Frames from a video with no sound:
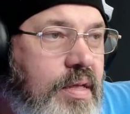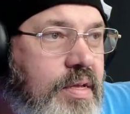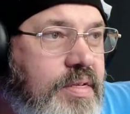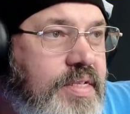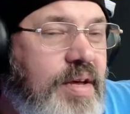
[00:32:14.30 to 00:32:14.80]

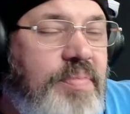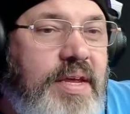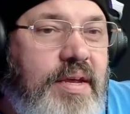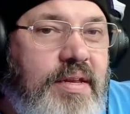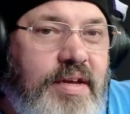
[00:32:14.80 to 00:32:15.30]

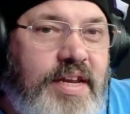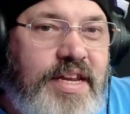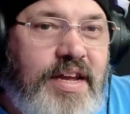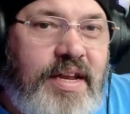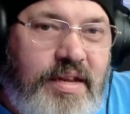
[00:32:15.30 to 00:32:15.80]
something. I need
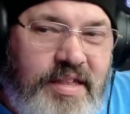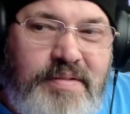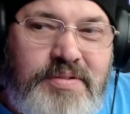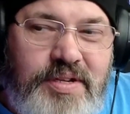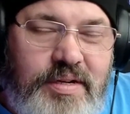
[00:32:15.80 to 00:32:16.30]
a theme
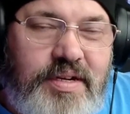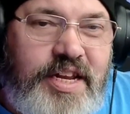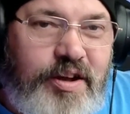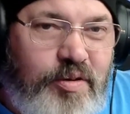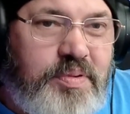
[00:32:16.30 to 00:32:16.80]
song. I need
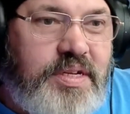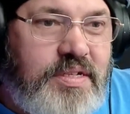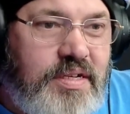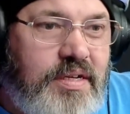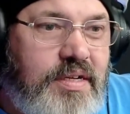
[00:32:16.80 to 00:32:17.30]
an opening
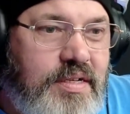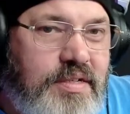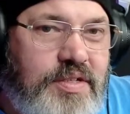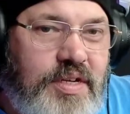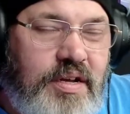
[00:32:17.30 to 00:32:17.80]
song
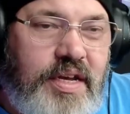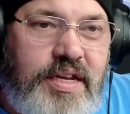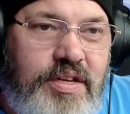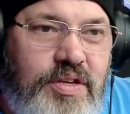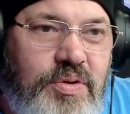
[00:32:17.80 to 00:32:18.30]
I
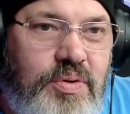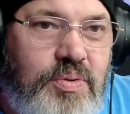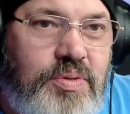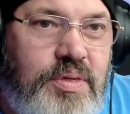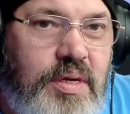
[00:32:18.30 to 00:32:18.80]
could
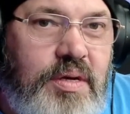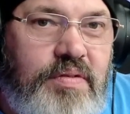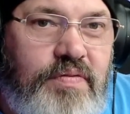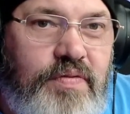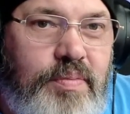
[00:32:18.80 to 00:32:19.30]
use
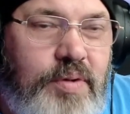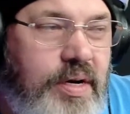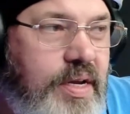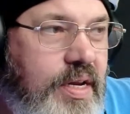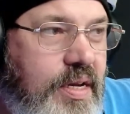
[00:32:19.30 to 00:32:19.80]
for
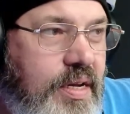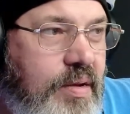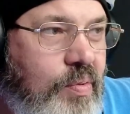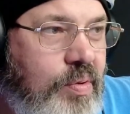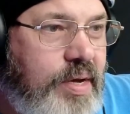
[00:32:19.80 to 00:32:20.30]
marketing. I
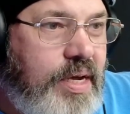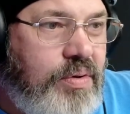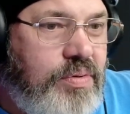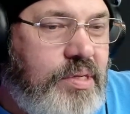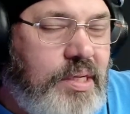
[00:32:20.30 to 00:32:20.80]
want my
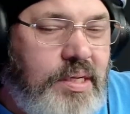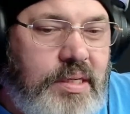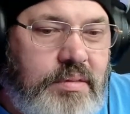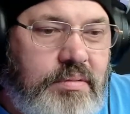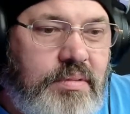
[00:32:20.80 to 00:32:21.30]
own song.
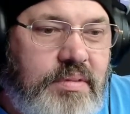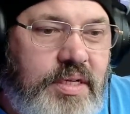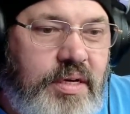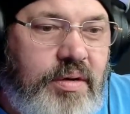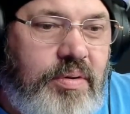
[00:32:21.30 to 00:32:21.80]

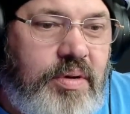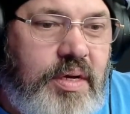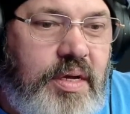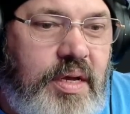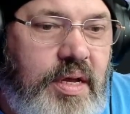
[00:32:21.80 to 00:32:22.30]
So
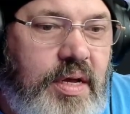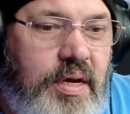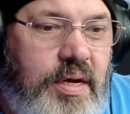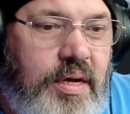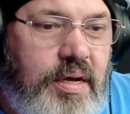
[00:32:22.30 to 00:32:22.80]

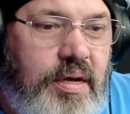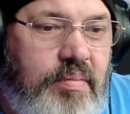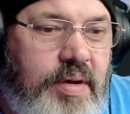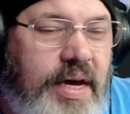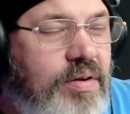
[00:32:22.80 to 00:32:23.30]
I
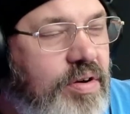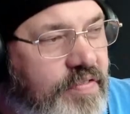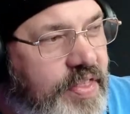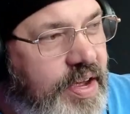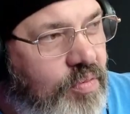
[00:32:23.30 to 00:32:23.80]
don't know if
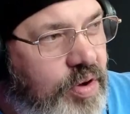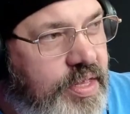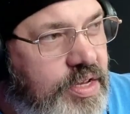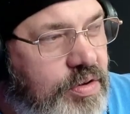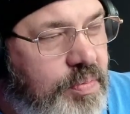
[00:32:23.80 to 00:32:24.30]
that one that
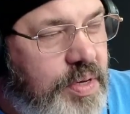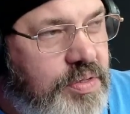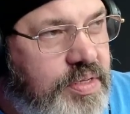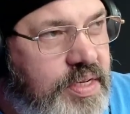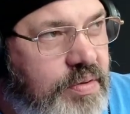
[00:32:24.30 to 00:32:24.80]
you
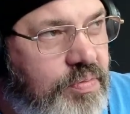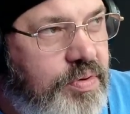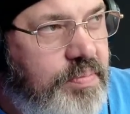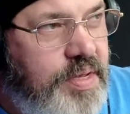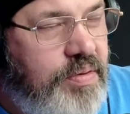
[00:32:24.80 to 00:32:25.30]
posted
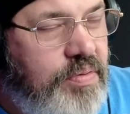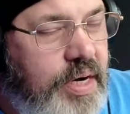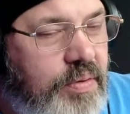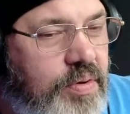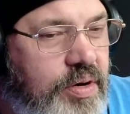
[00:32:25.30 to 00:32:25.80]
would be the right
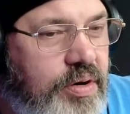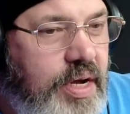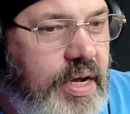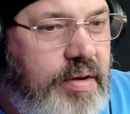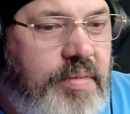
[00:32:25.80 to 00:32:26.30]
one or
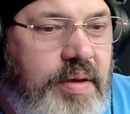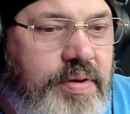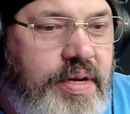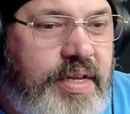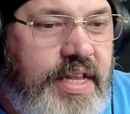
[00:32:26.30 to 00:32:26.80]
not. Maybe you
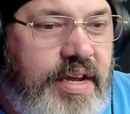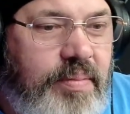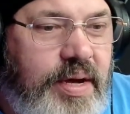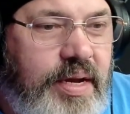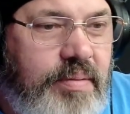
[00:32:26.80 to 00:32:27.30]
could think
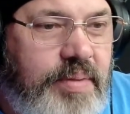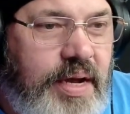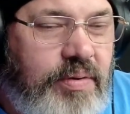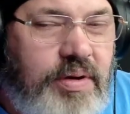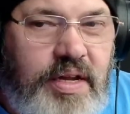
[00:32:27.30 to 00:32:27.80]
about it, but I
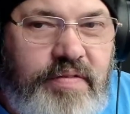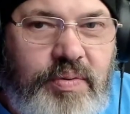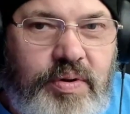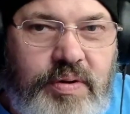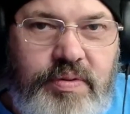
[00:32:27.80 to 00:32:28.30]
would love to
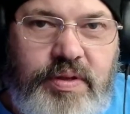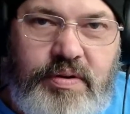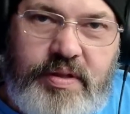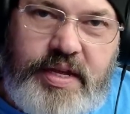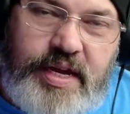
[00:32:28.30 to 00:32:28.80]
work with you
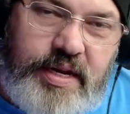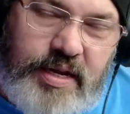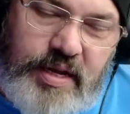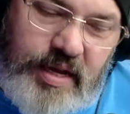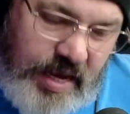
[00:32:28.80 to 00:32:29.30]
on that.
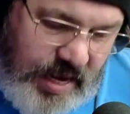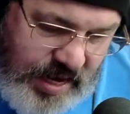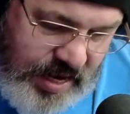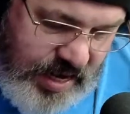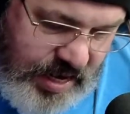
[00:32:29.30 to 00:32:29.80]

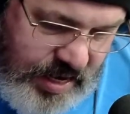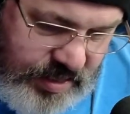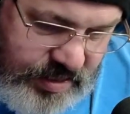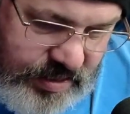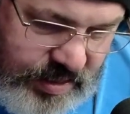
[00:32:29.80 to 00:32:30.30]
And